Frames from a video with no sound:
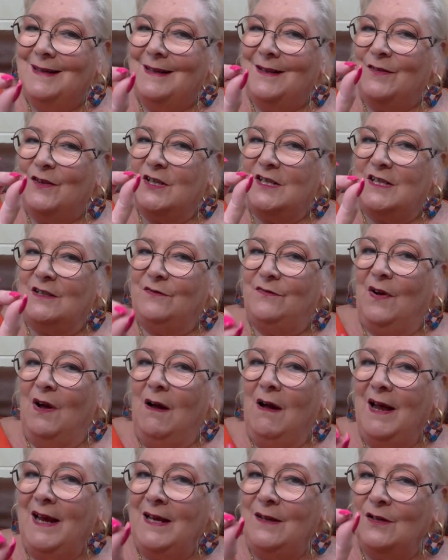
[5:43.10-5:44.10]
the
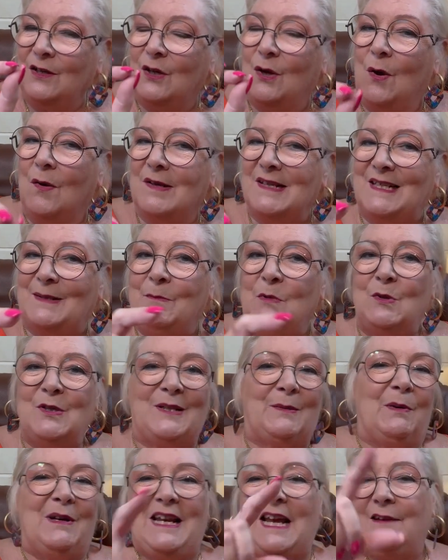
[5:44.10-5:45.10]
divine, the
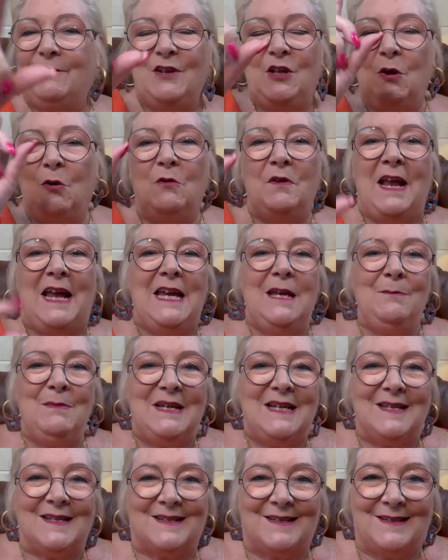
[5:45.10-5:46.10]
cosmos, whatever your name
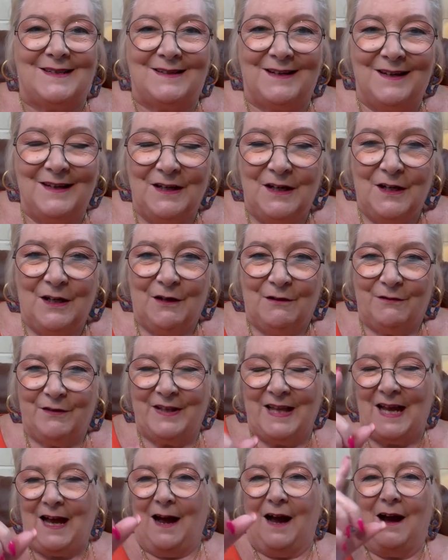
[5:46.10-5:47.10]
is, for
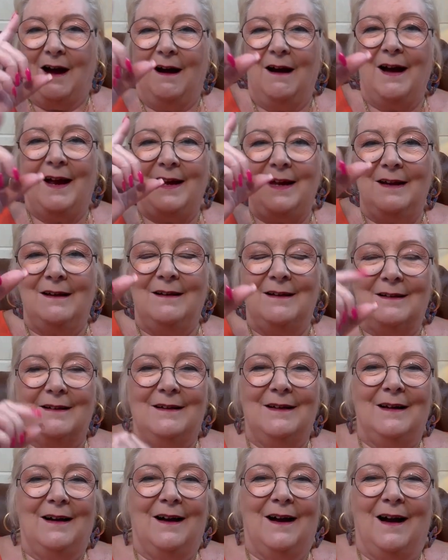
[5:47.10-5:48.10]
that
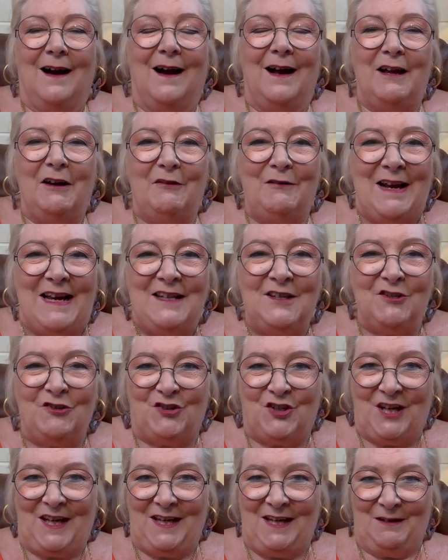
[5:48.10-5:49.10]
higher
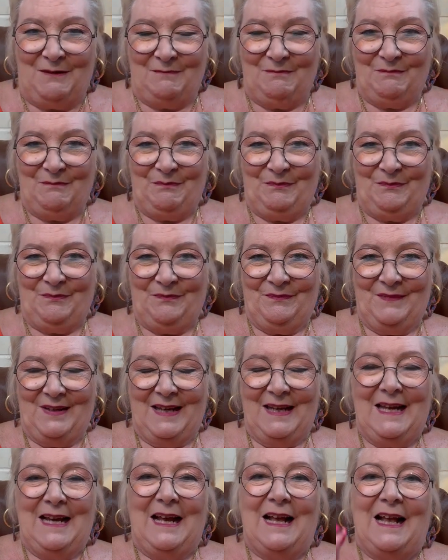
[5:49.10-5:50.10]
energy,
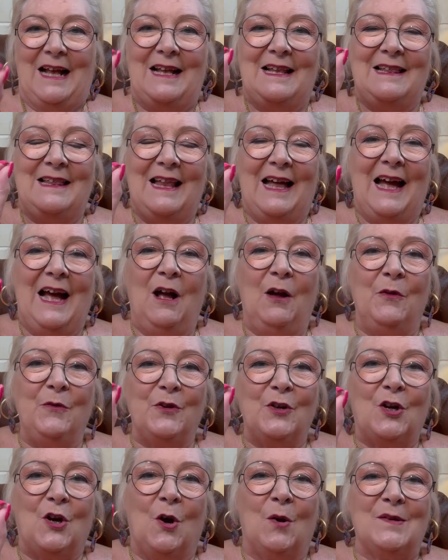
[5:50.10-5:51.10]
allow
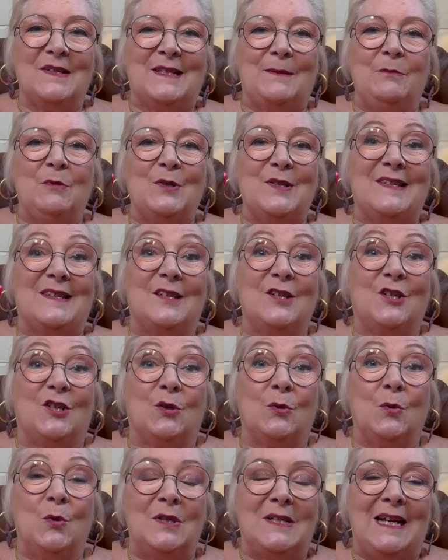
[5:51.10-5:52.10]
the cosmos to
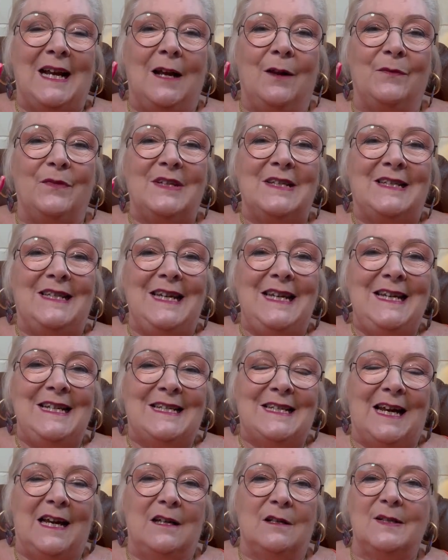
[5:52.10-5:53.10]
sort out the
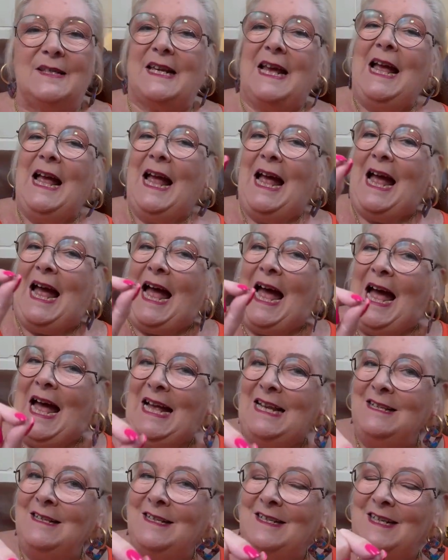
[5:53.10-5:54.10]
details
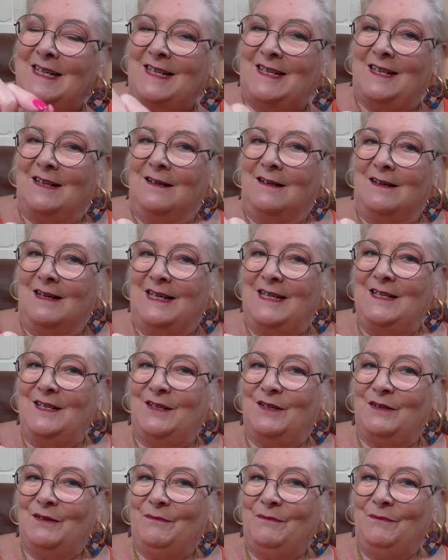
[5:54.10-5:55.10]
and decide
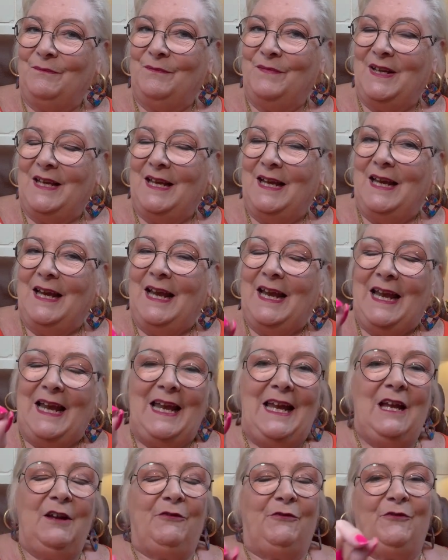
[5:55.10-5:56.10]

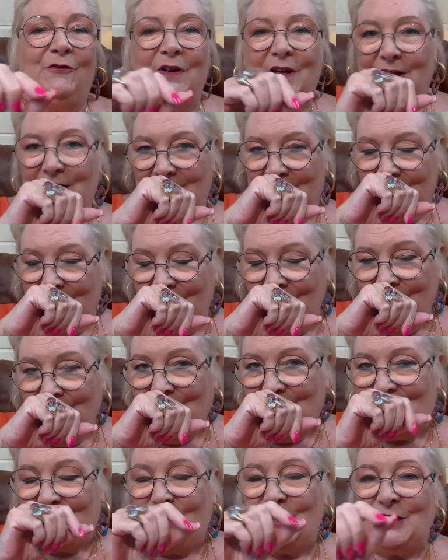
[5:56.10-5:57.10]
if,
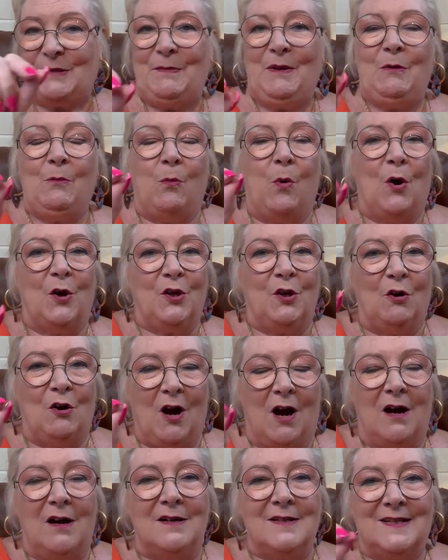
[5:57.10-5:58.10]
excuse me, what
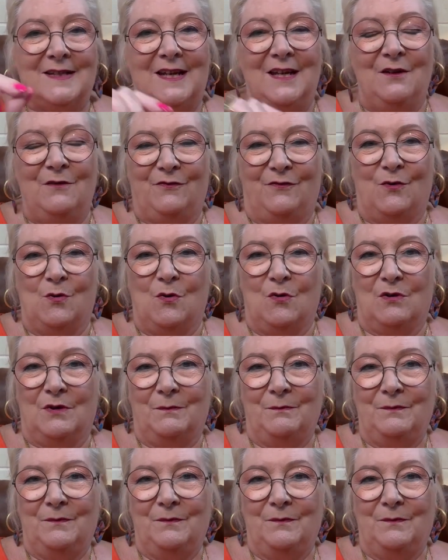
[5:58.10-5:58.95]
you're asking for